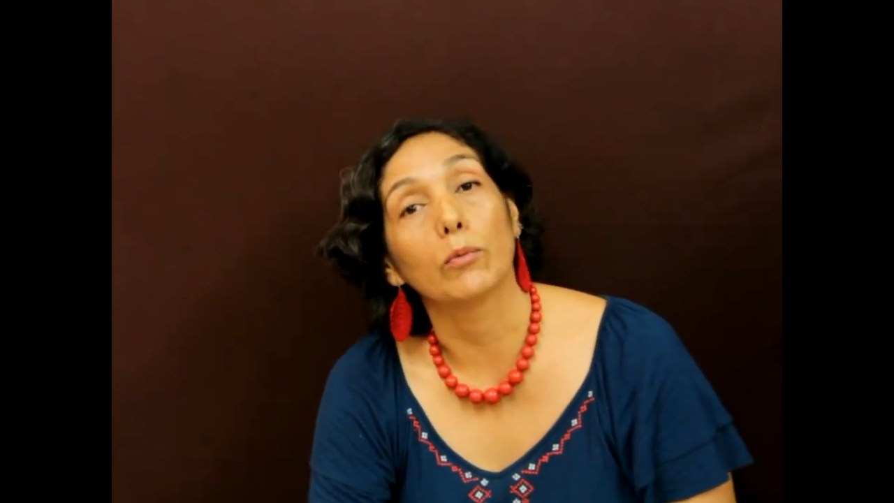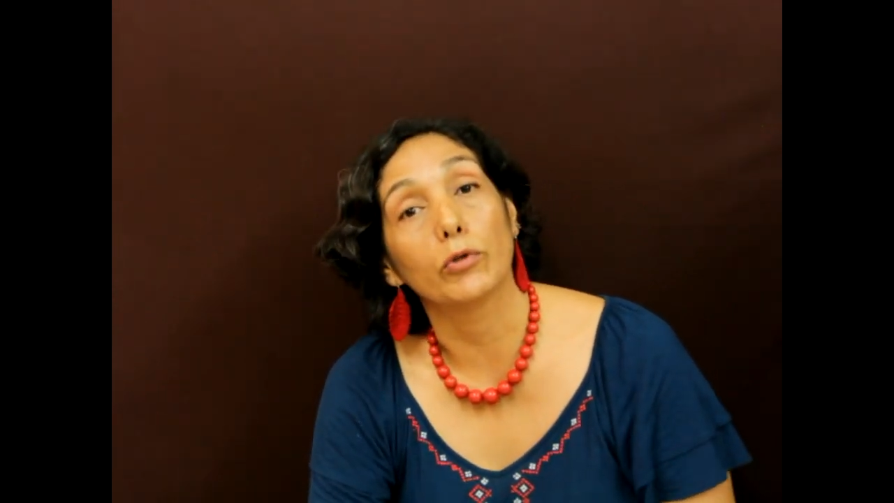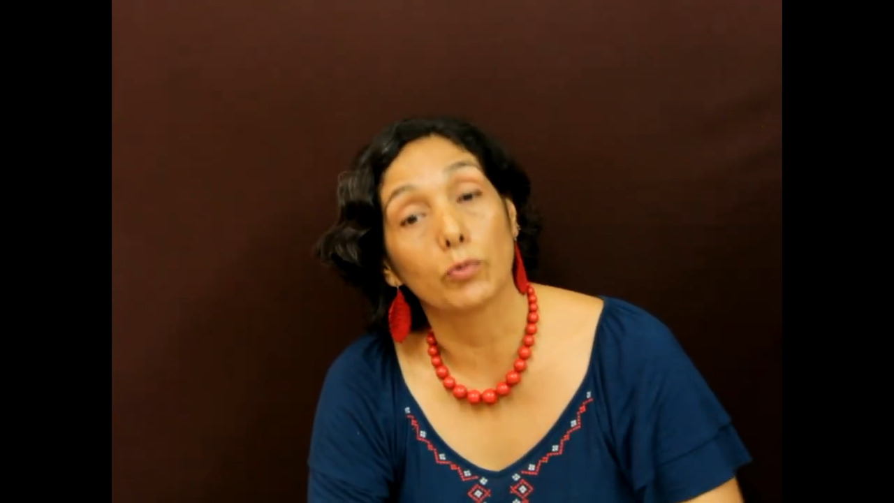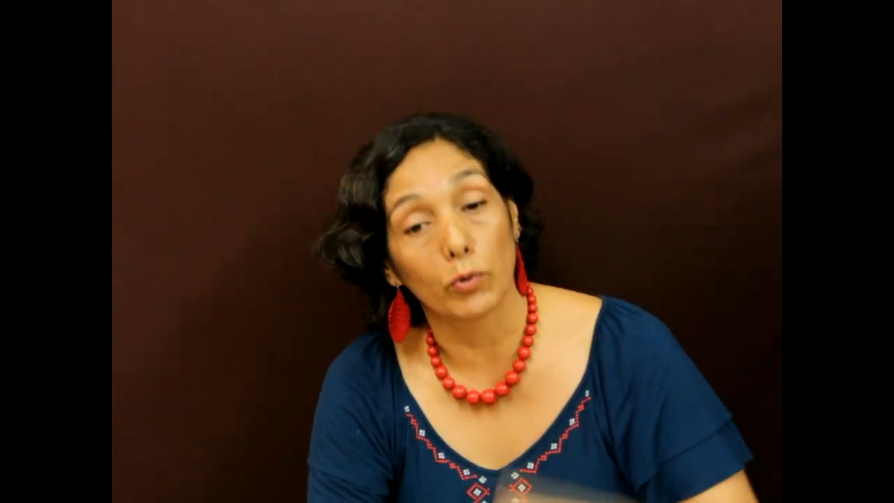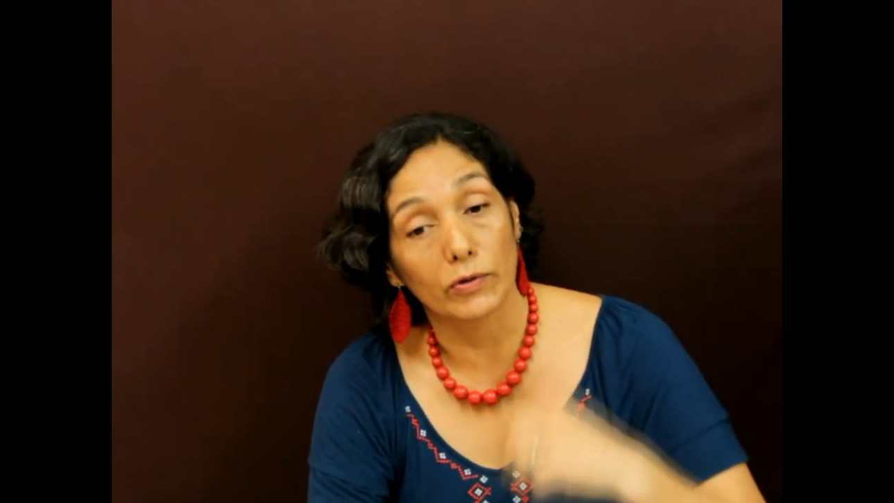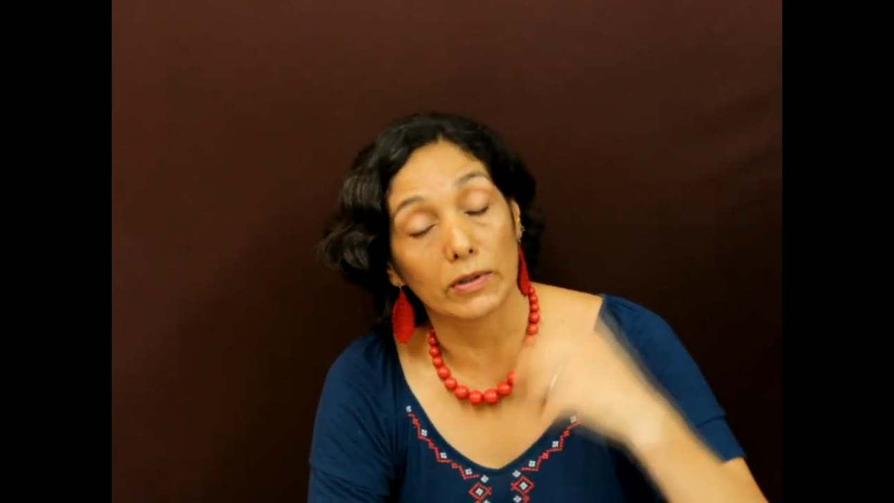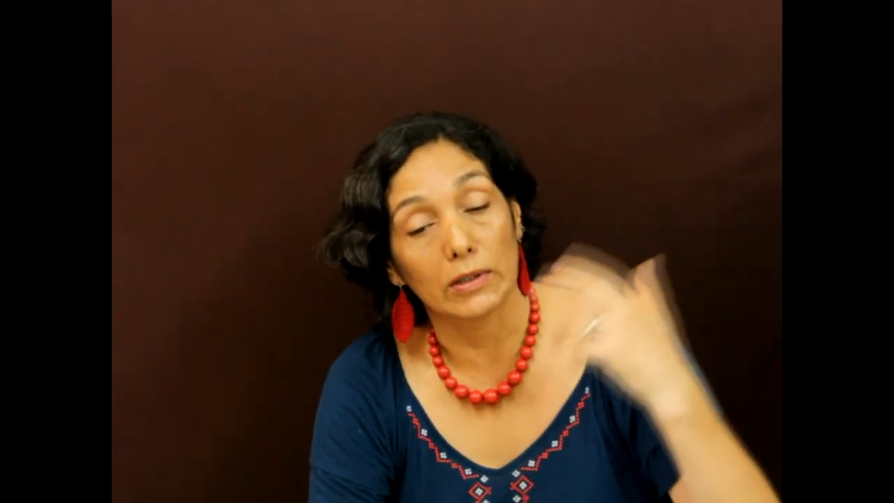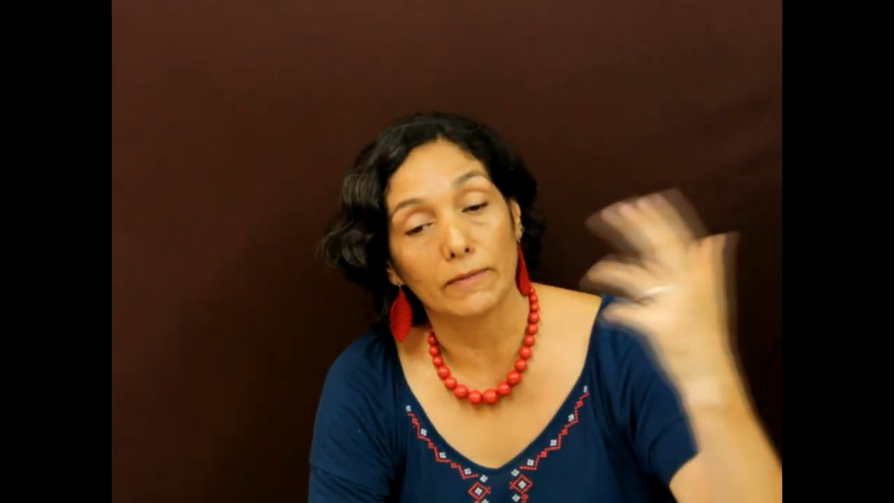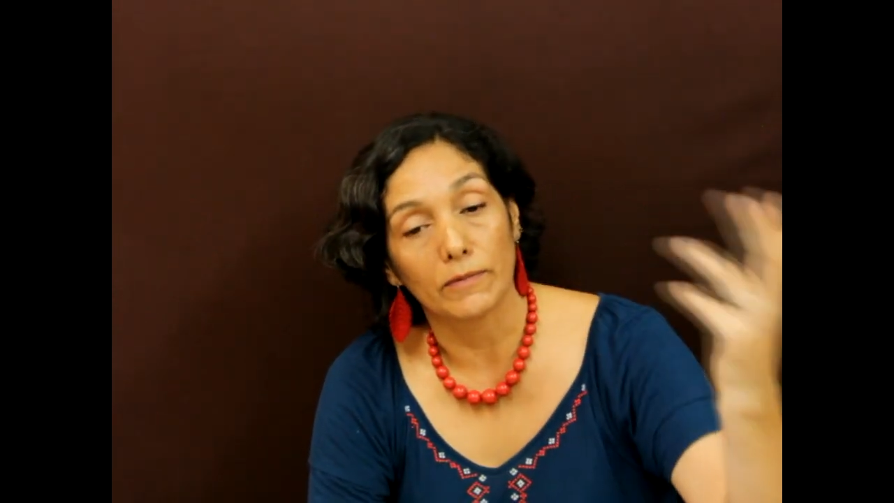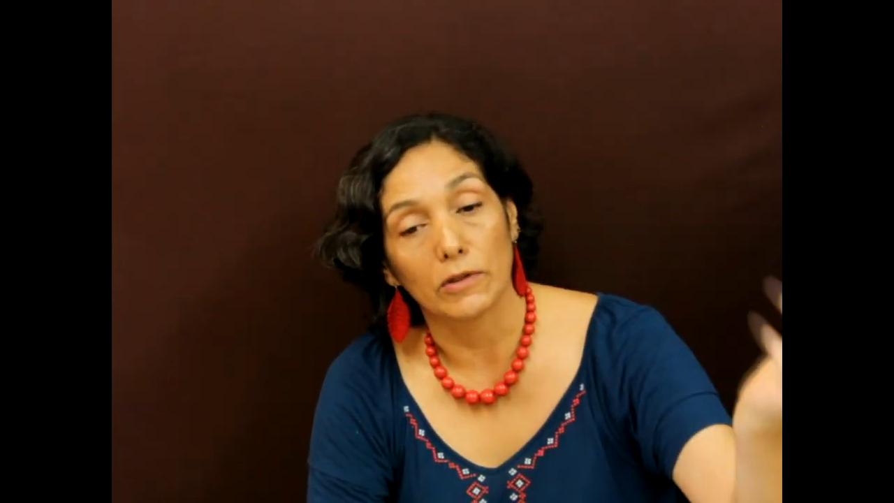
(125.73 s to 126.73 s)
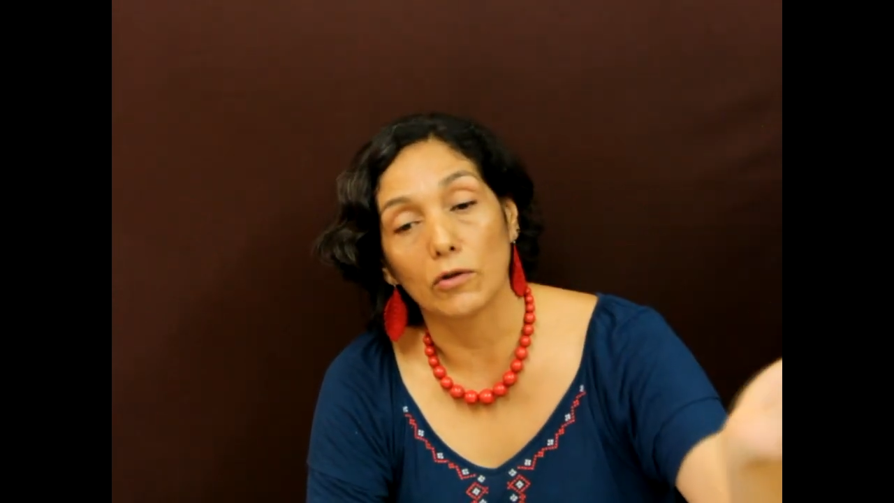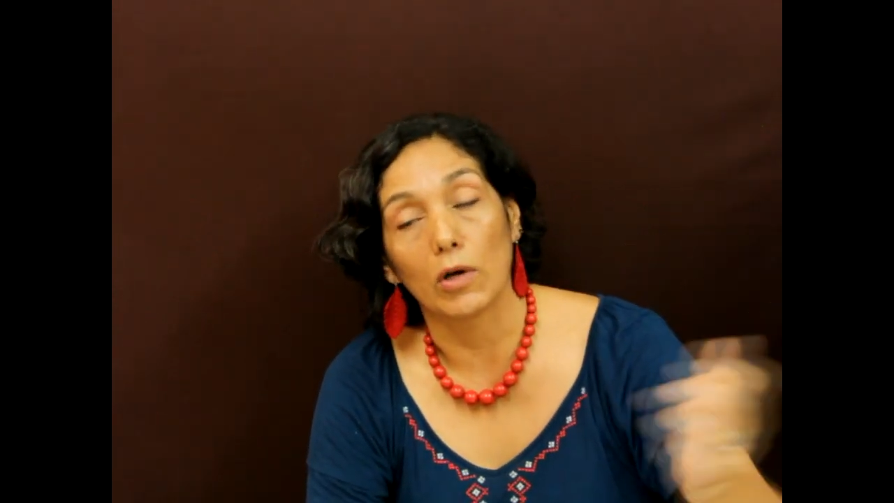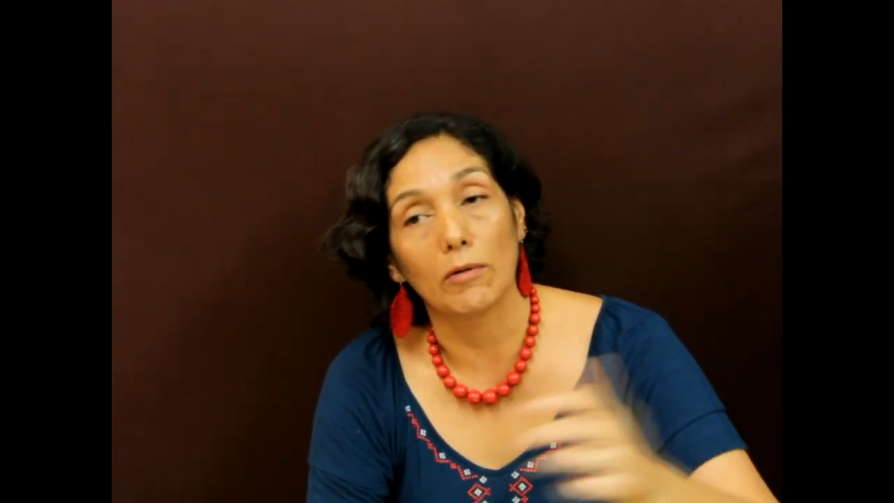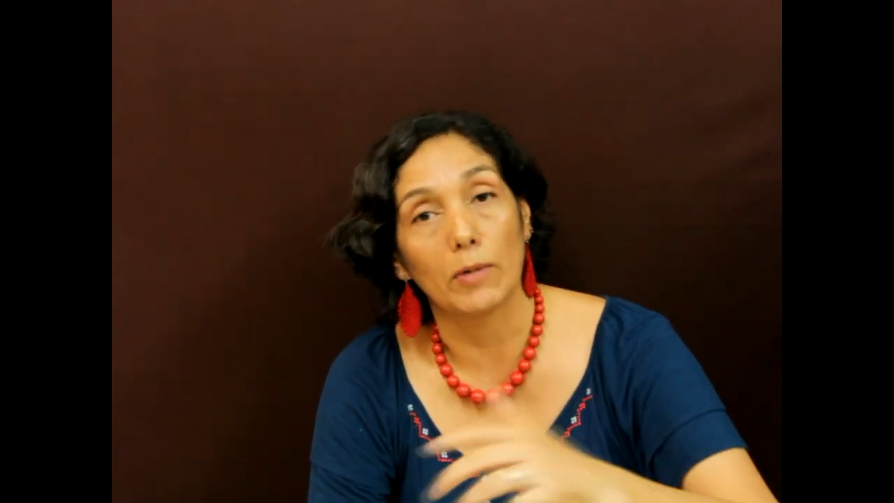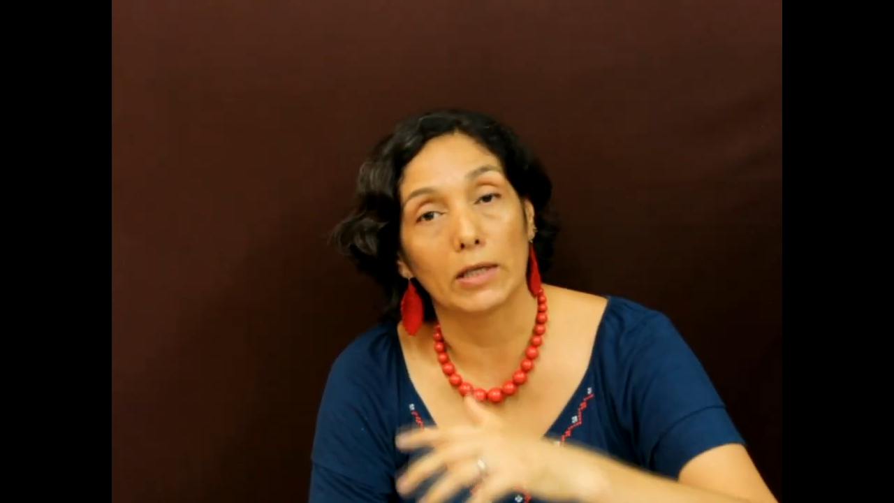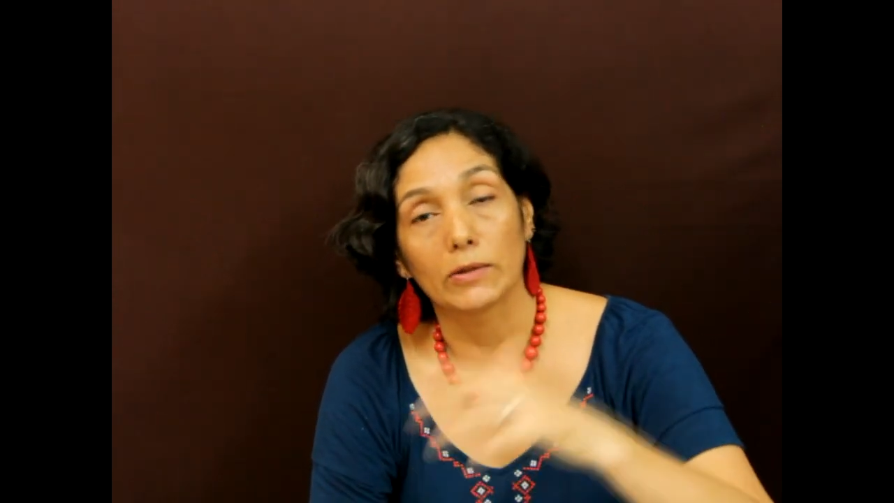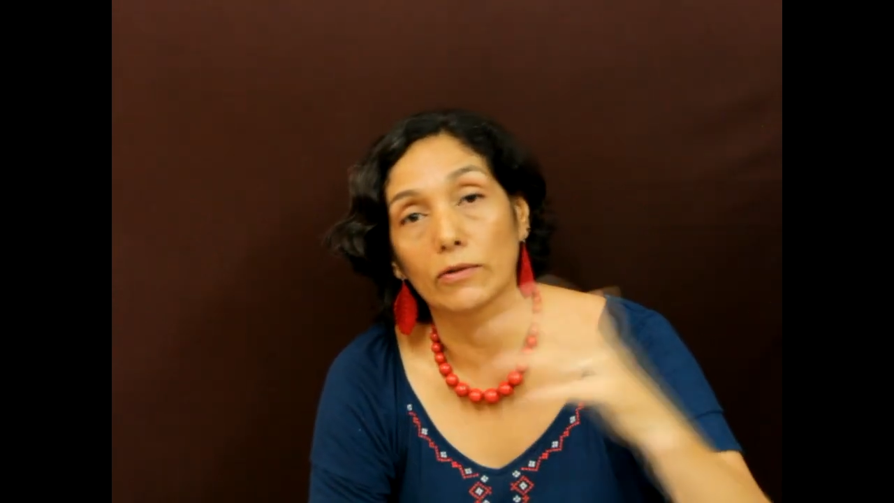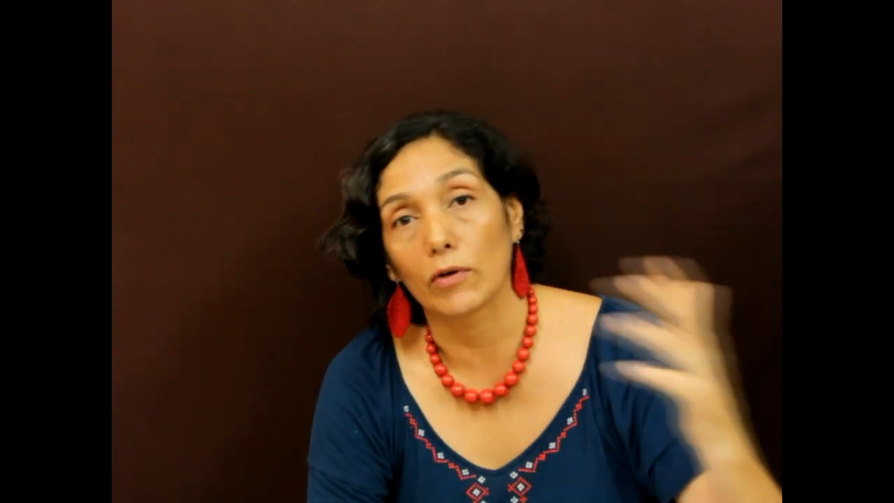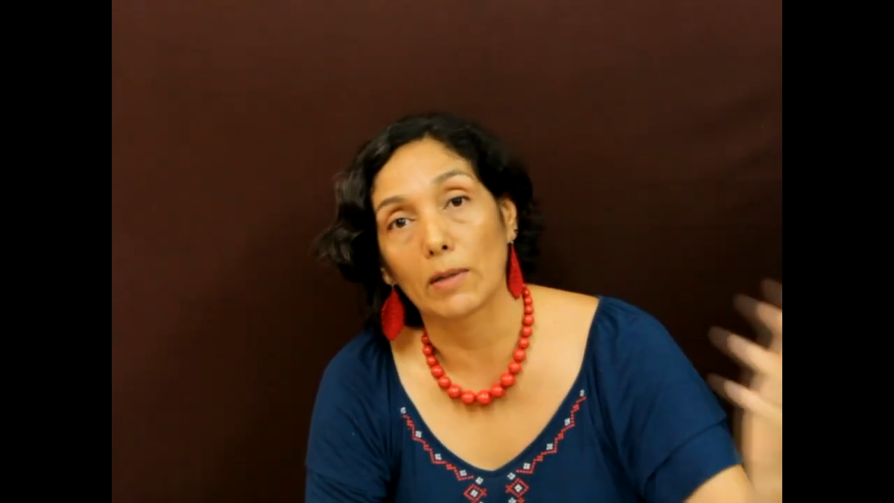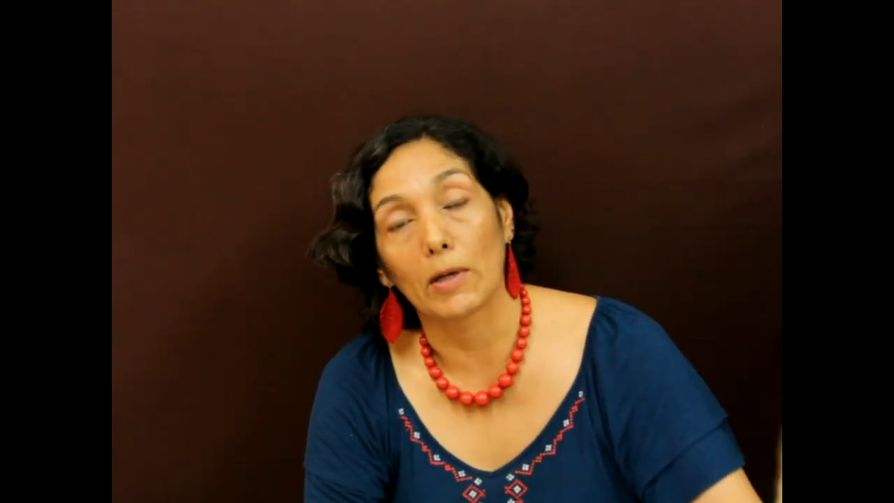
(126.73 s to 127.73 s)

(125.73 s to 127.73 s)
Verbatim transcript: which was a you know everybody's talking